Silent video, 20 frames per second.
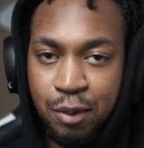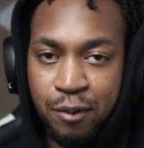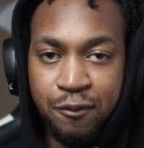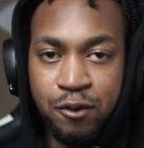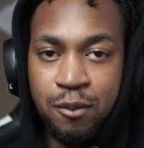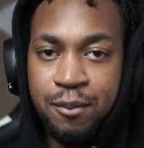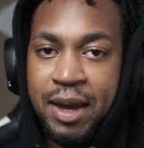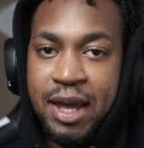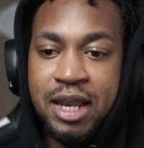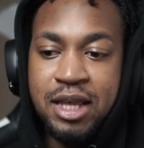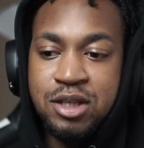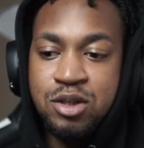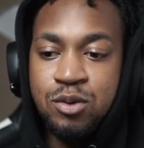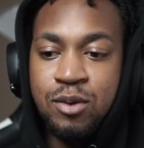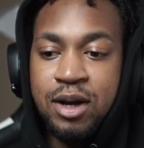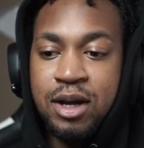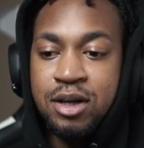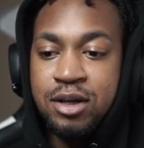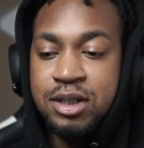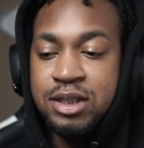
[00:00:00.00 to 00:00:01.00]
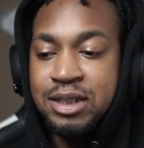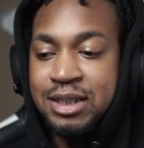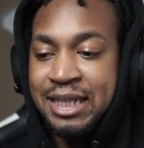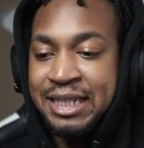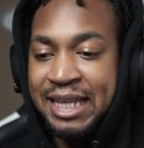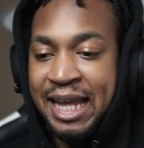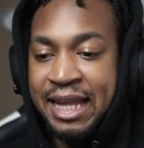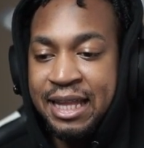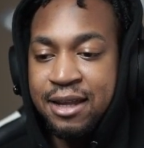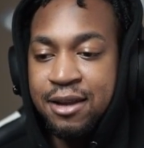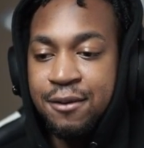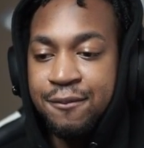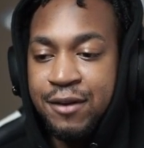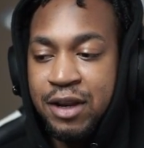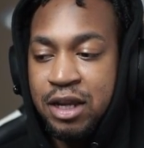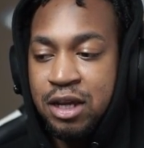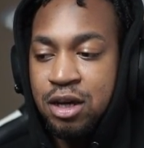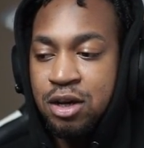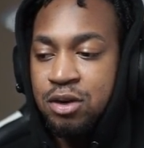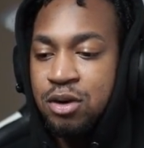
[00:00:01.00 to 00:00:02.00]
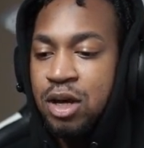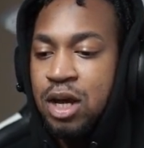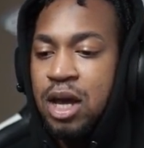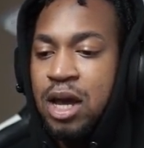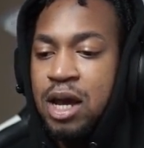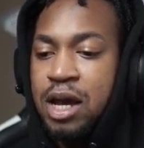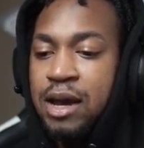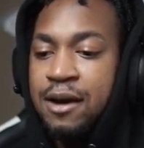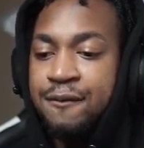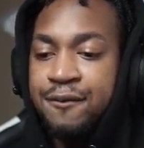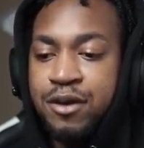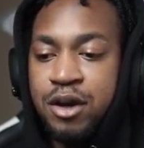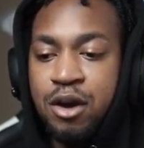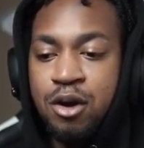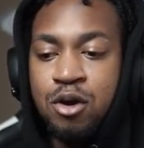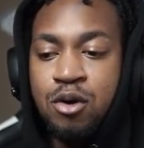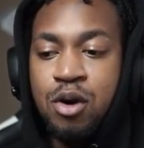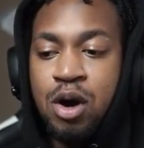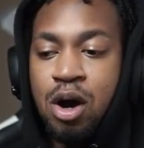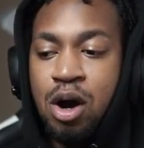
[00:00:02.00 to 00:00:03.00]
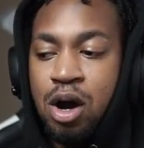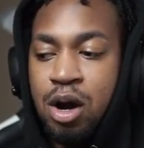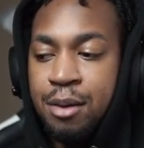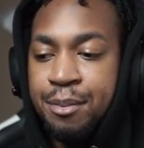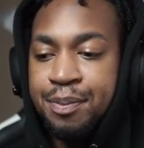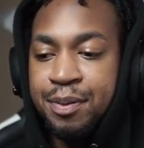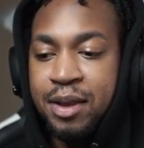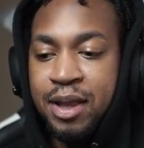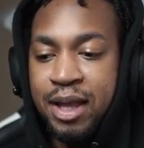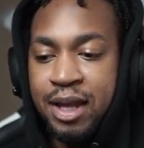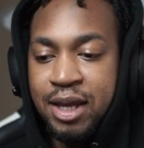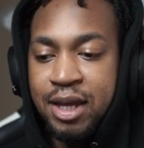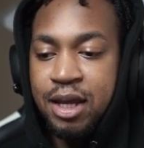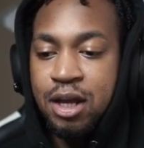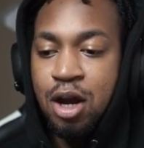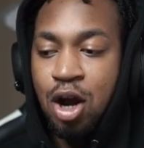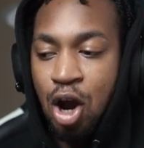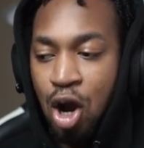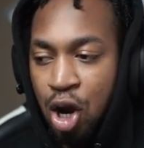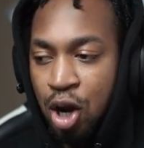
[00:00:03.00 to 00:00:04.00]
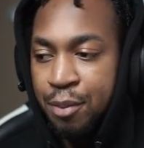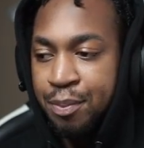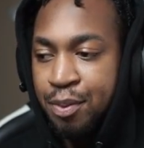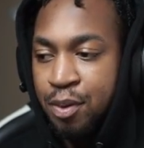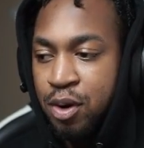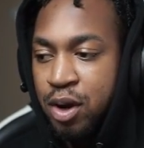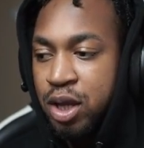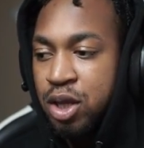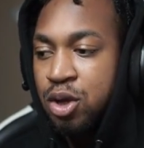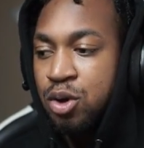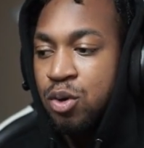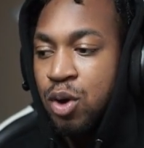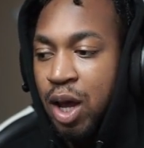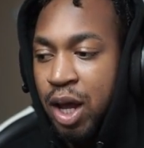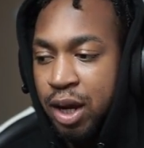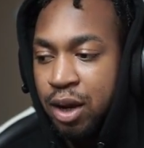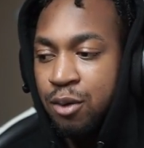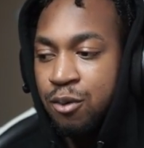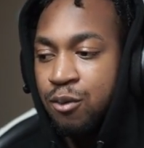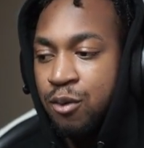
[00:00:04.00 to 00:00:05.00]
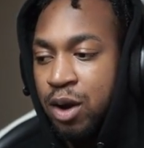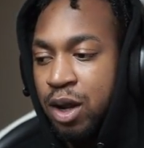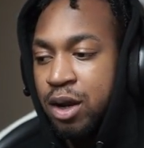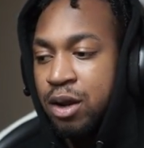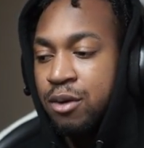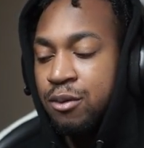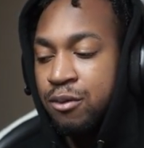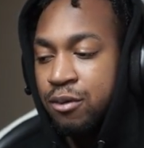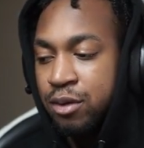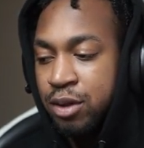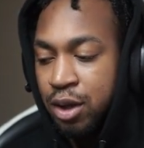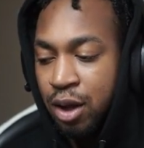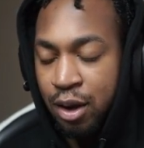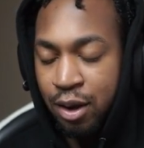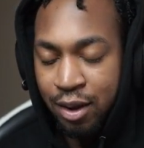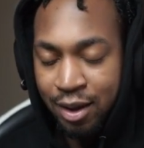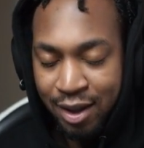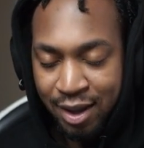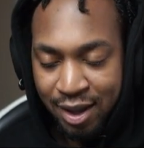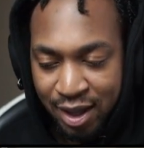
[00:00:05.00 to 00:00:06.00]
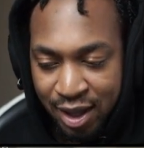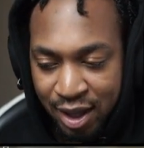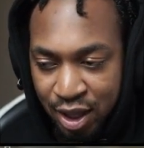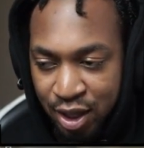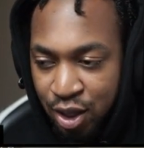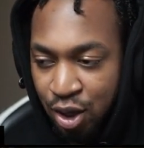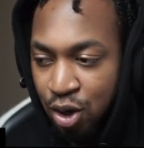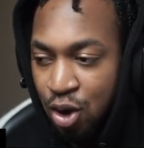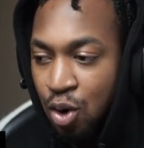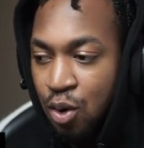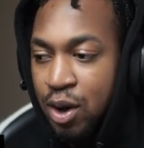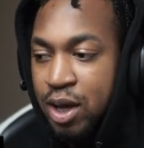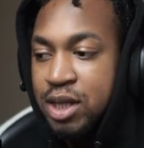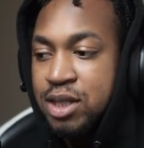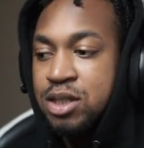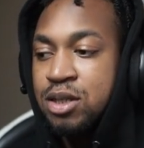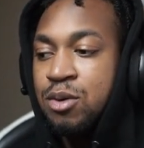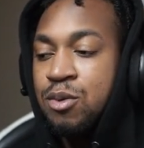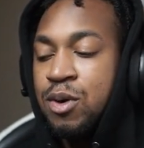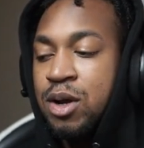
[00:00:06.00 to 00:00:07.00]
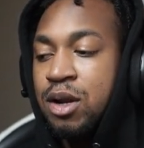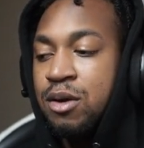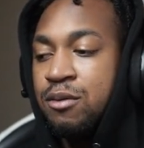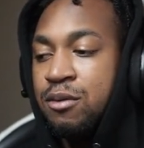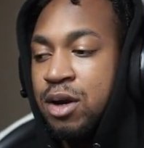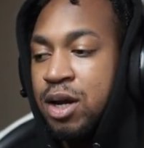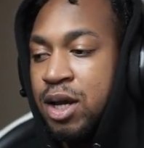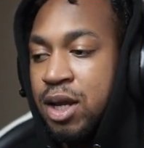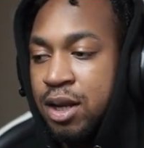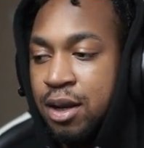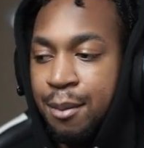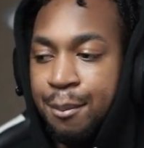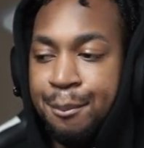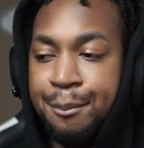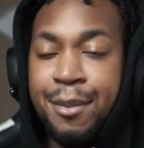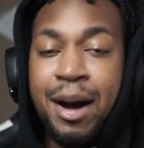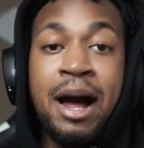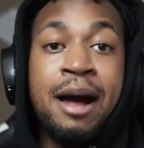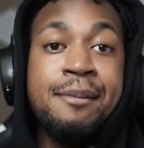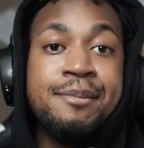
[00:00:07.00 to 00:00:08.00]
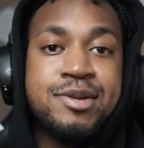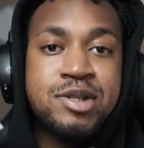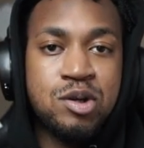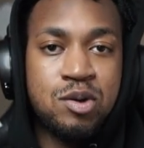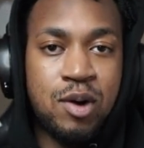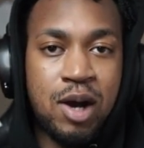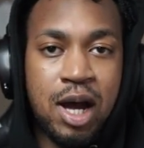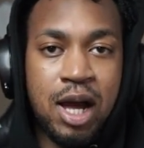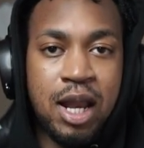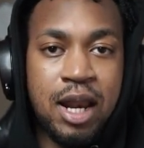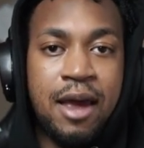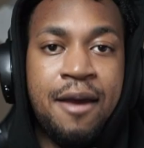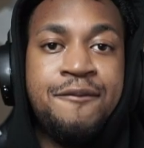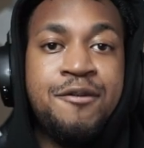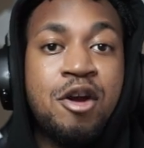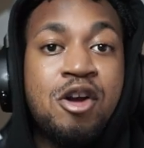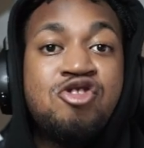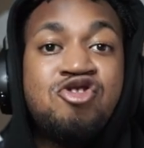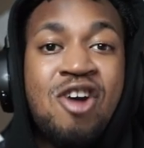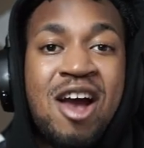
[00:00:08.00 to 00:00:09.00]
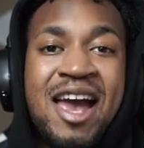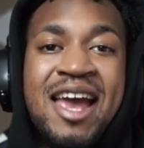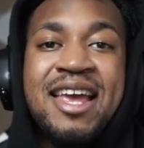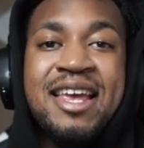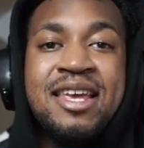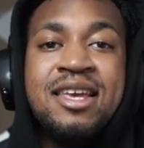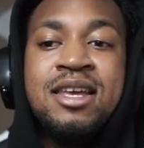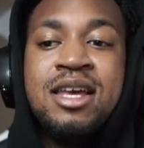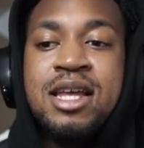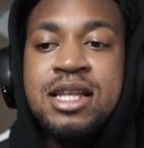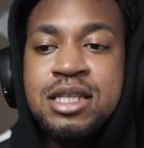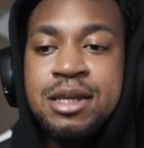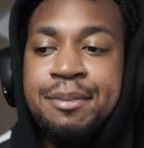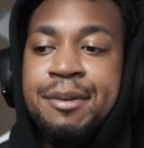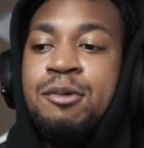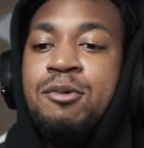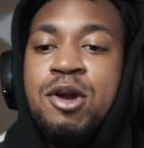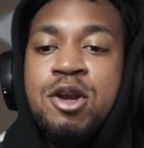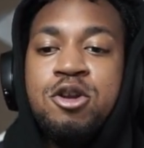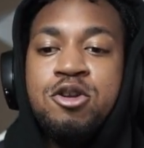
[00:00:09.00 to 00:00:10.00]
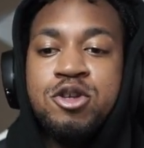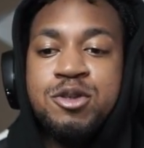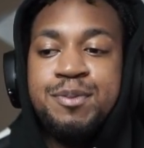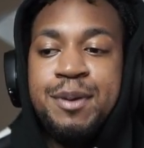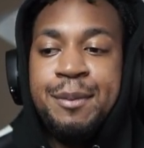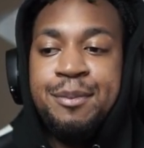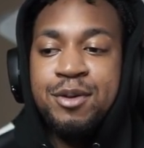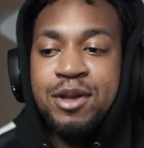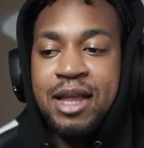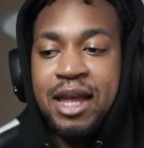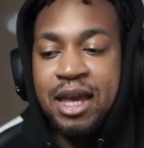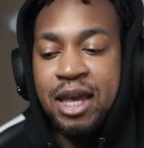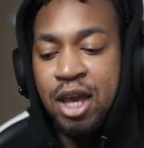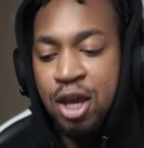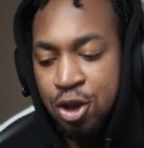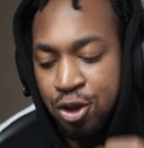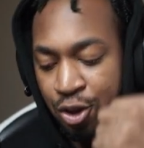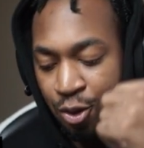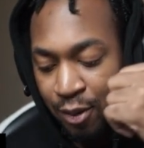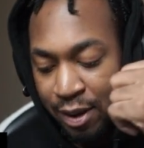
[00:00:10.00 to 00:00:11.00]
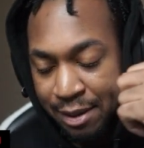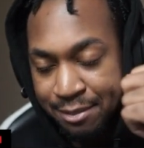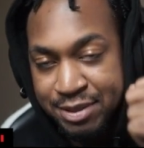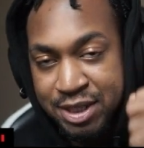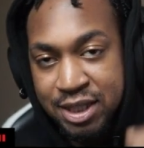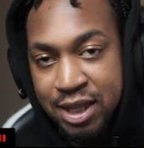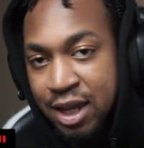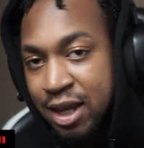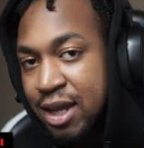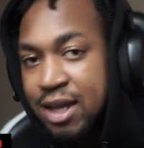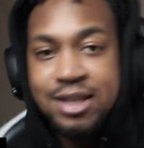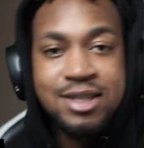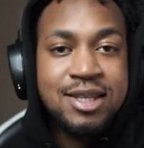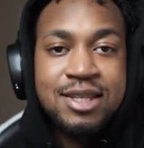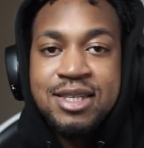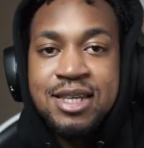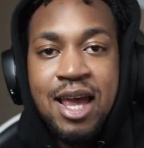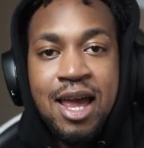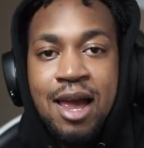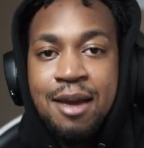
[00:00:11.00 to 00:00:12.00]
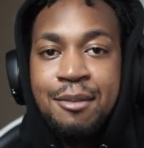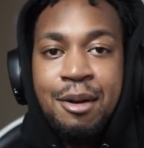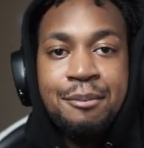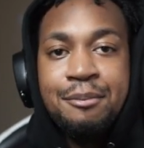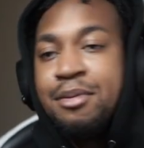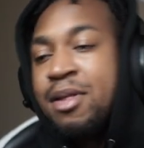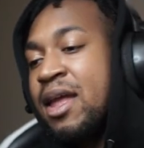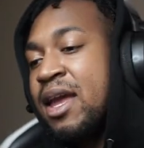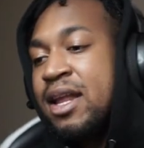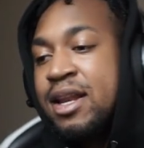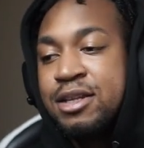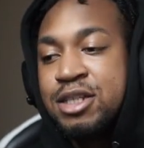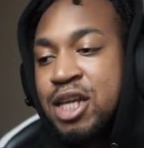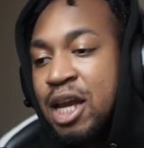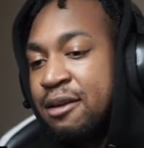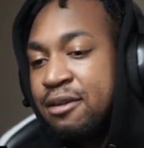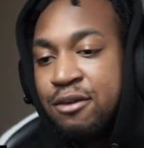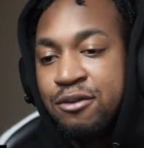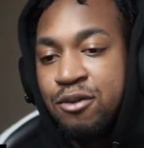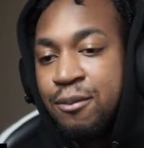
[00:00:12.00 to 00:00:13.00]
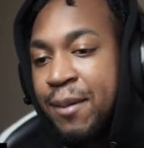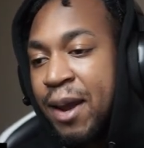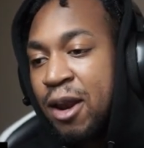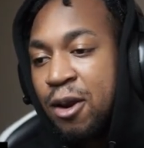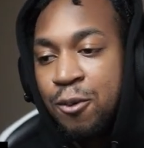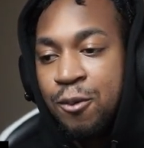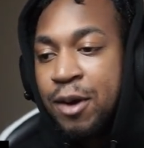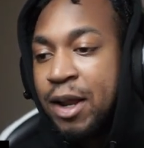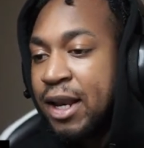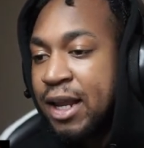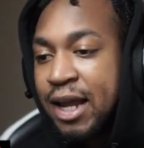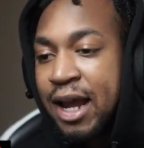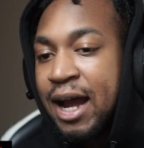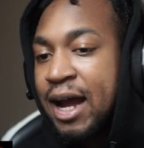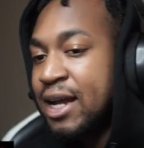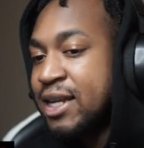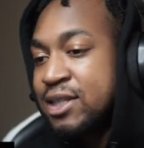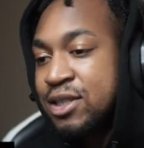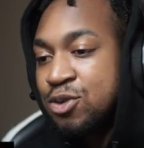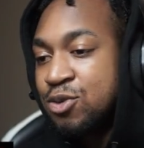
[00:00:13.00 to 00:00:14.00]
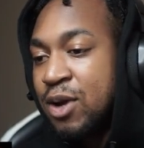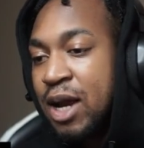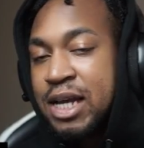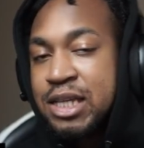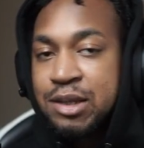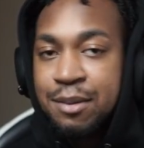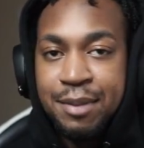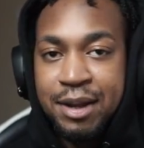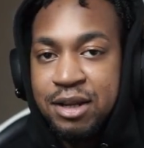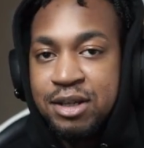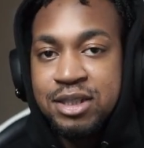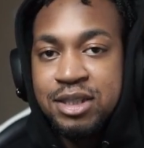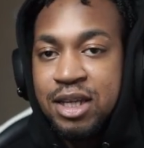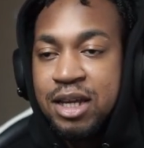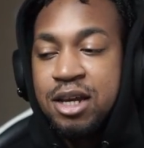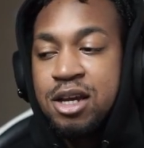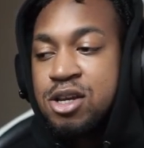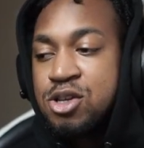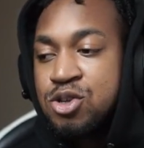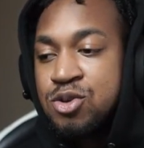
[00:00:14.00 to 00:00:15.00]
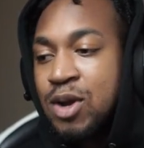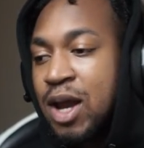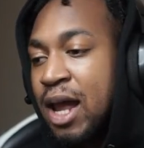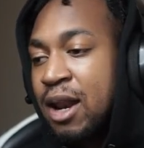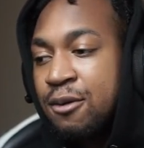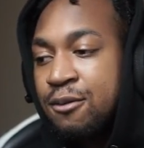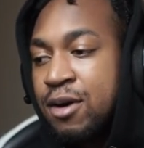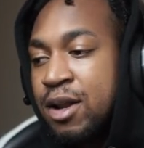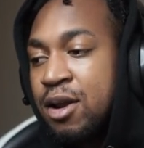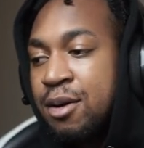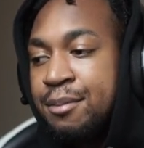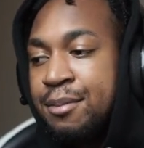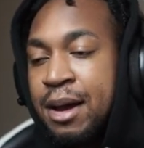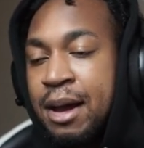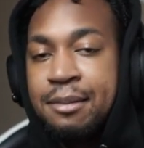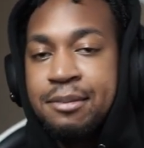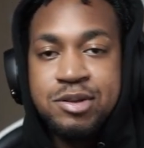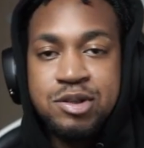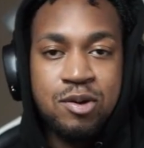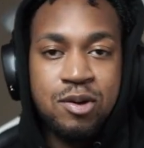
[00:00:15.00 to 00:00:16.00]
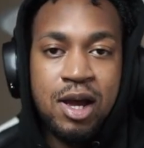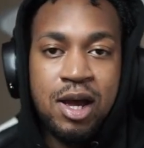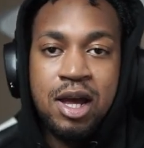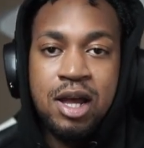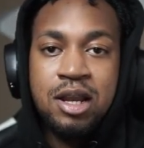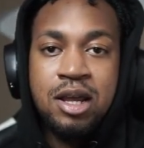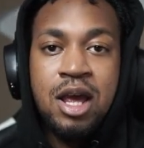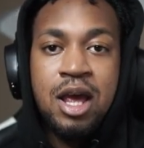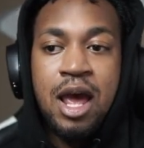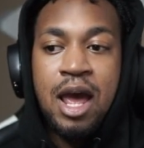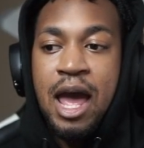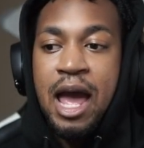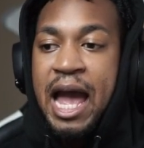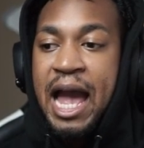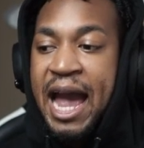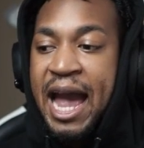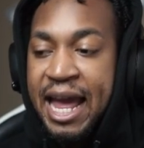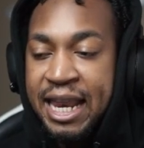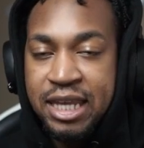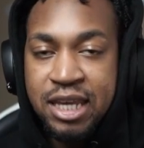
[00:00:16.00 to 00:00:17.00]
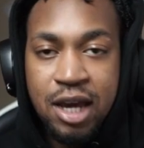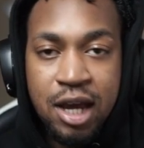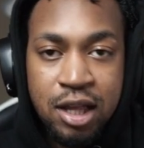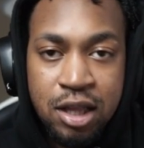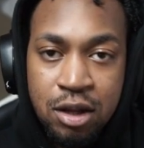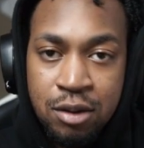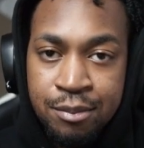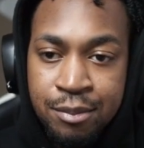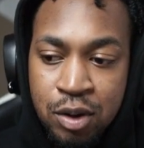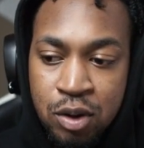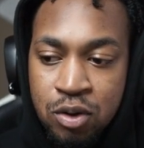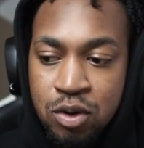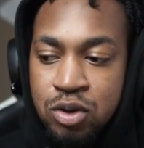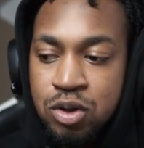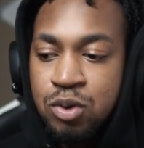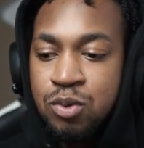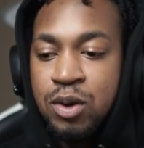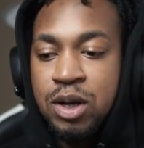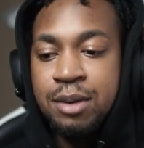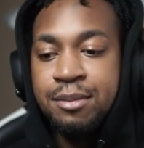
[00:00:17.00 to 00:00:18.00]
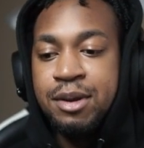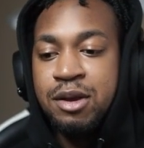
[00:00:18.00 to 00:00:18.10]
If you made it to the end of the video, if you are playing hardpoint, you're gonna run you're you're going to want to run Bomb Squad. If you're trying to be one of those people like, you know what, I'm sticking to time, I'm playing objective no matter what, guys. You guys are better slaves. You got to run on Bomb Squad. Any other mode you want to be